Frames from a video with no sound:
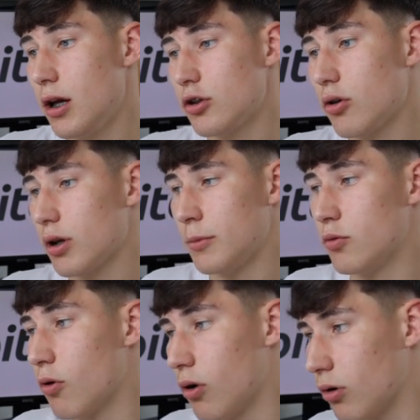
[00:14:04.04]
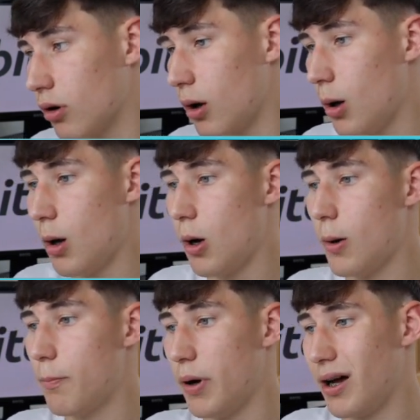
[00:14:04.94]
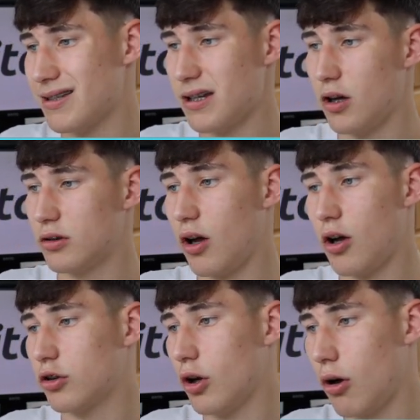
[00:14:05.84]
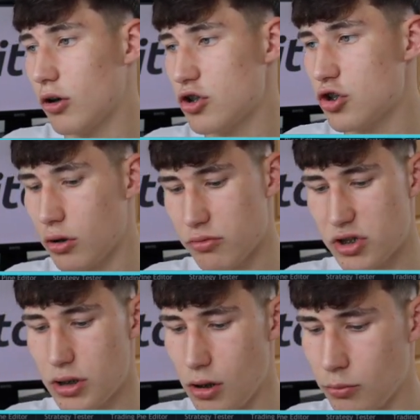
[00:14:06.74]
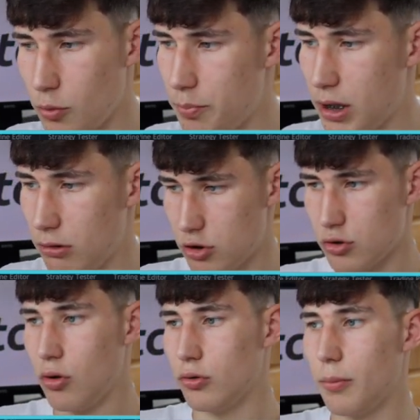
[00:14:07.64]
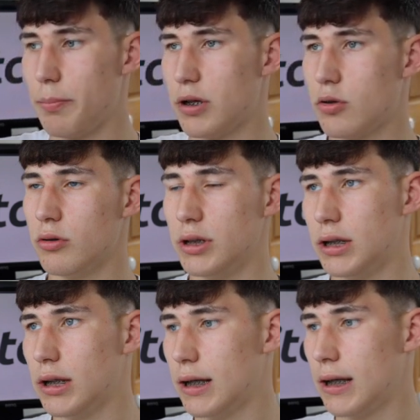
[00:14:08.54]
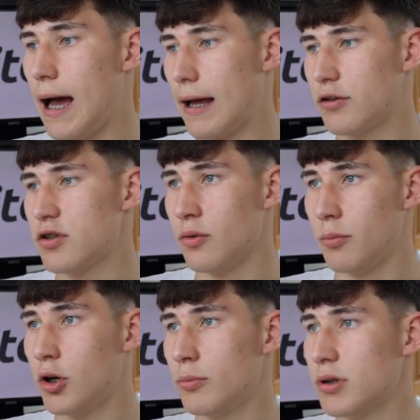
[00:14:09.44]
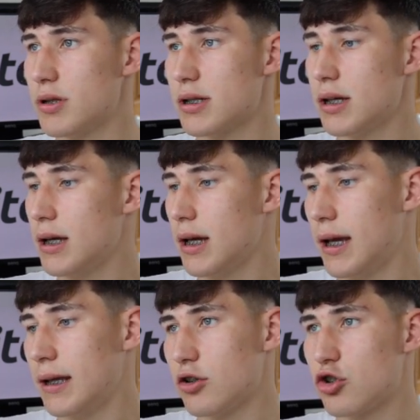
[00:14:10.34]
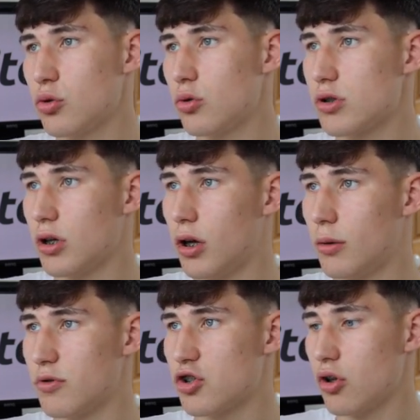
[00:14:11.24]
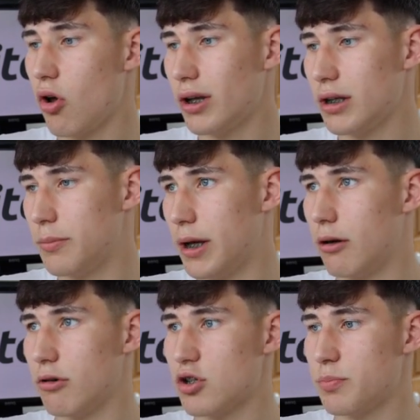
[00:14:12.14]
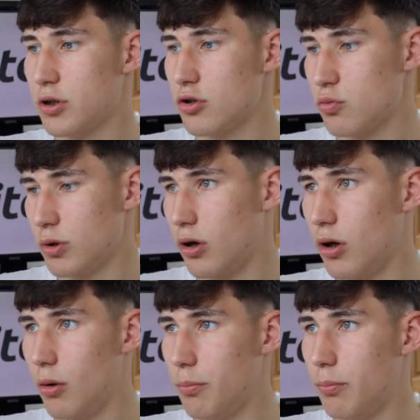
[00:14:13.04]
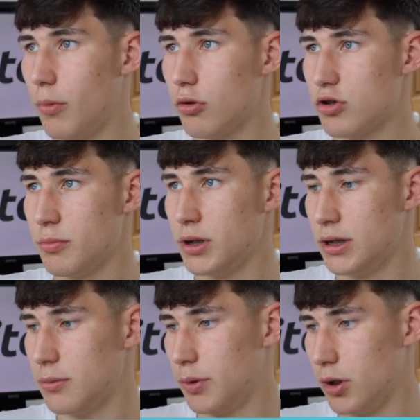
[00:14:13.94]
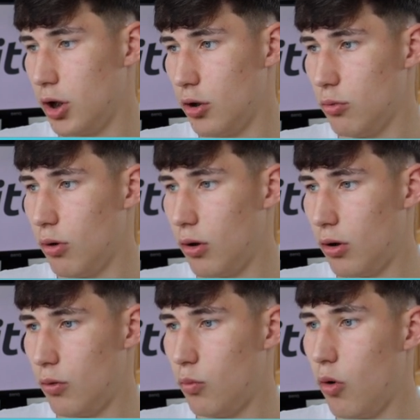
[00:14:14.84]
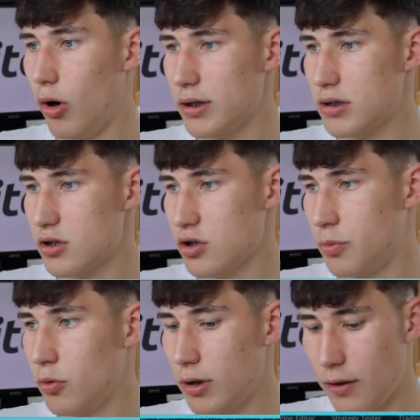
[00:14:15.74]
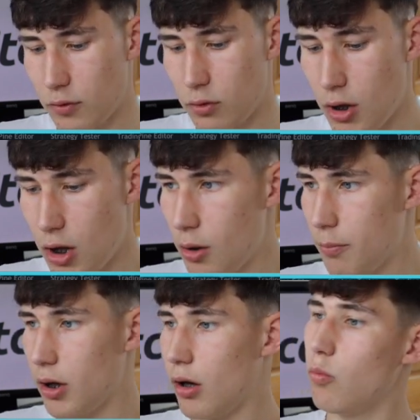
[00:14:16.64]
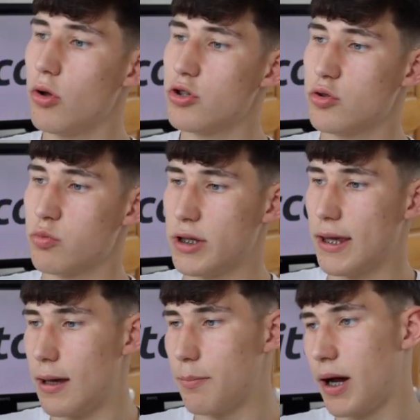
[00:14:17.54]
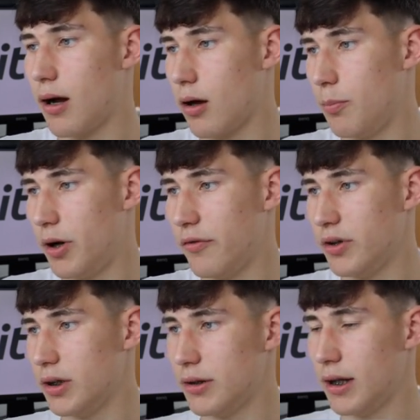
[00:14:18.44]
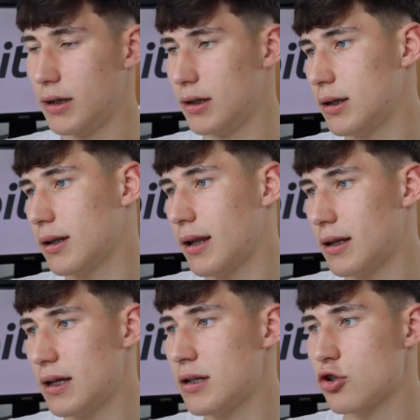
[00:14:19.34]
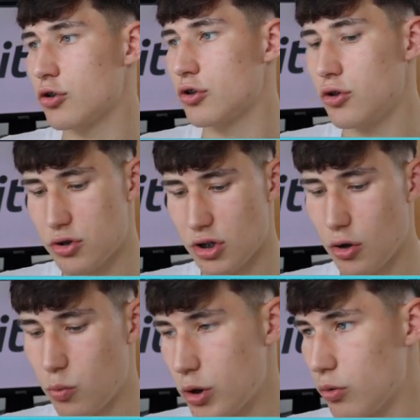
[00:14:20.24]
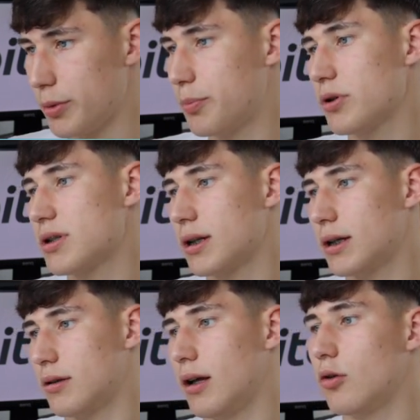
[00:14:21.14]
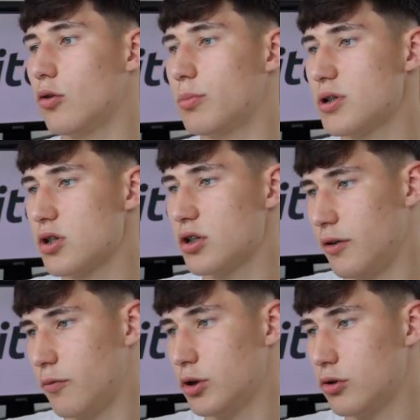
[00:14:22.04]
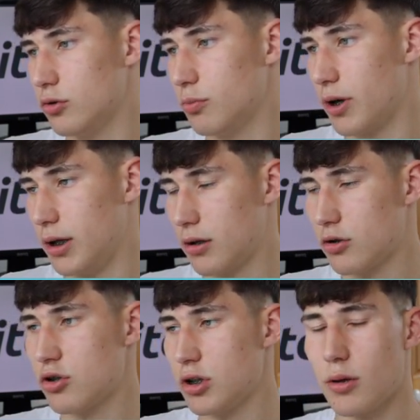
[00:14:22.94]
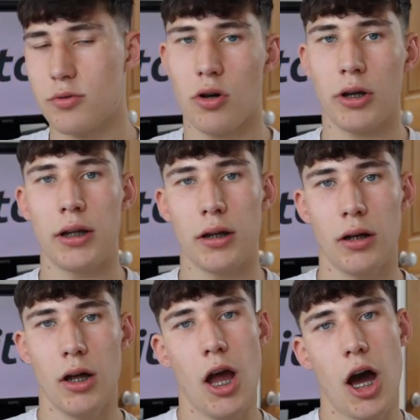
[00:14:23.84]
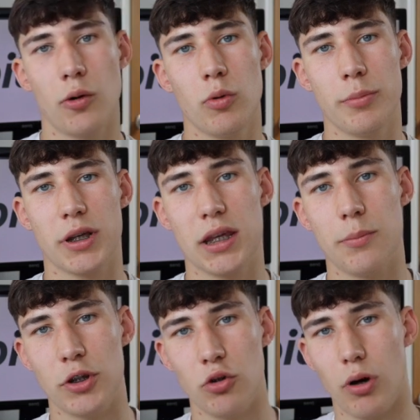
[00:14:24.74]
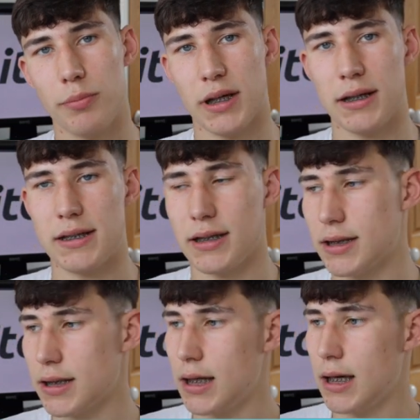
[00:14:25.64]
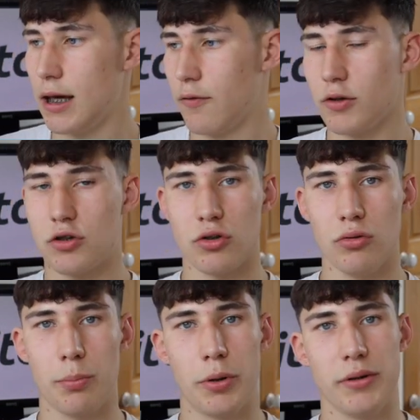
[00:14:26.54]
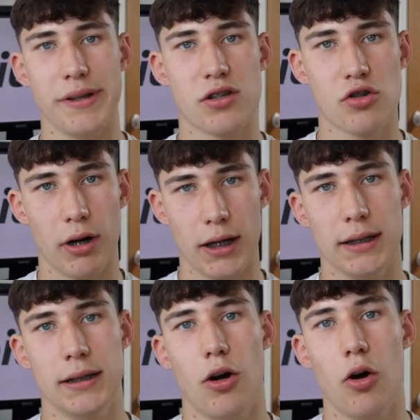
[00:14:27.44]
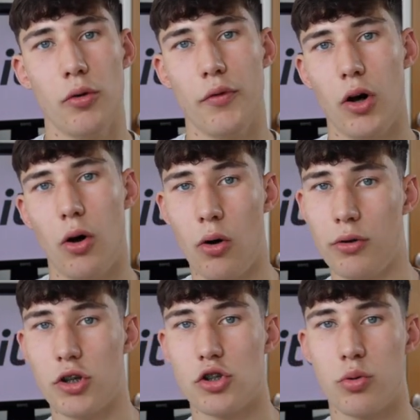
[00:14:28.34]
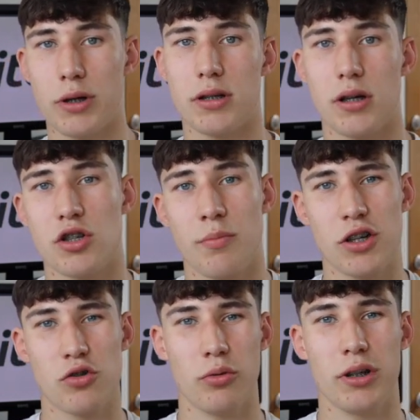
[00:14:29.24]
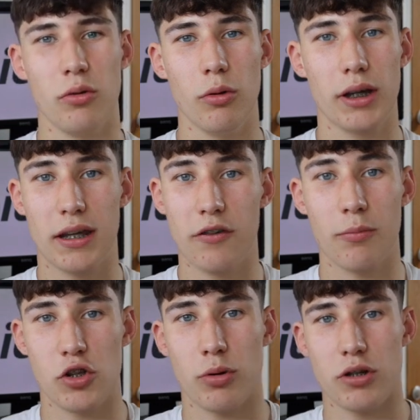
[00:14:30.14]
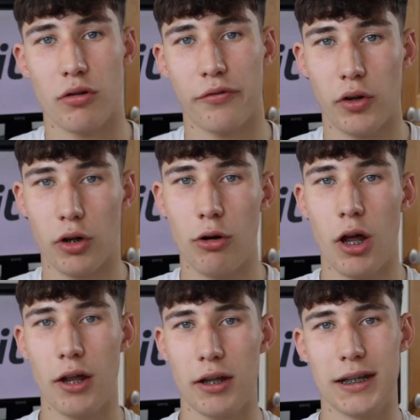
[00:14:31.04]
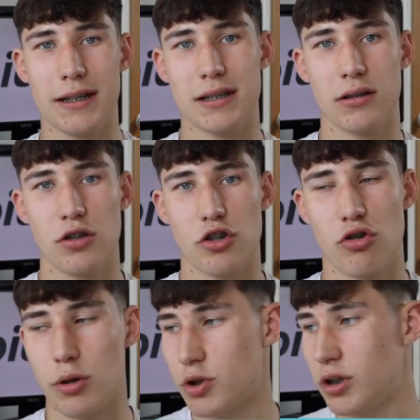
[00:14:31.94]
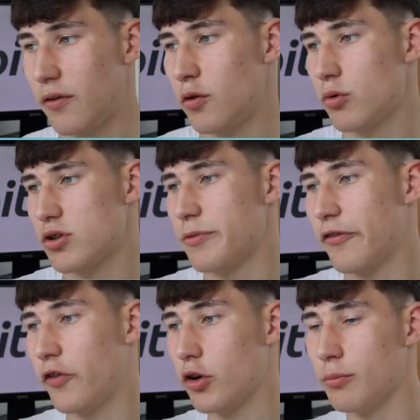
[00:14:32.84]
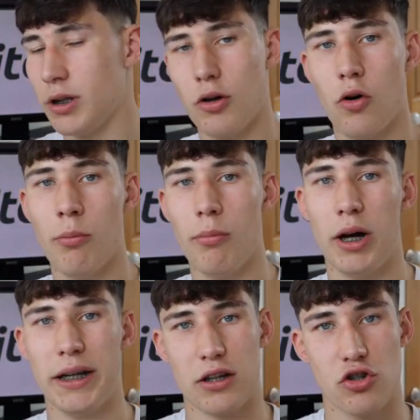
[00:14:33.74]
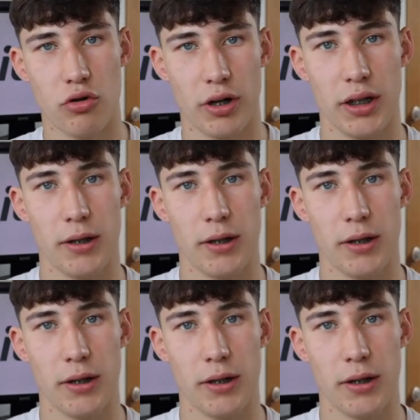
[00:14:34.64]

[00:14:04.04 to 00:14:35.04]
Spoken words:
don't get me wrong, but I just don't see it. I'm not bearish on Bitcoin at the moment. In the short term, slightly bearish, because we are ultimately below our white support level, but once we get back above it, then it is good news, and I will be putting in that long position if we do break to the upside here, and I will be keeping you updated if I do put this trade in over on Twitter. So make sure you give my Twitter a follow, links in the description if you want to follow me on my next trade.